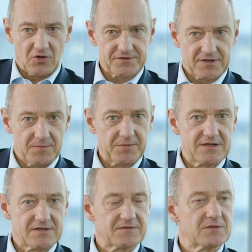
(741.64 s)
Also
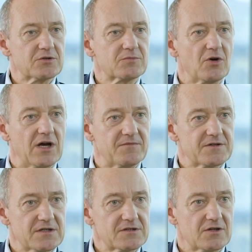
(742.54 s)
companies have to put more
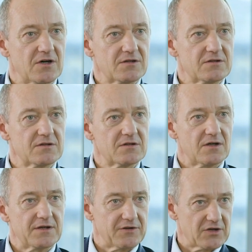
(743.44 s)
emphasis on
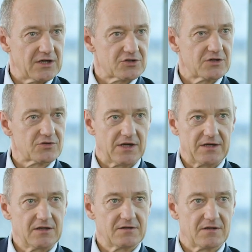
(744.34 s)
education and
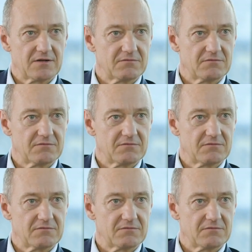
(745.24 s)
training.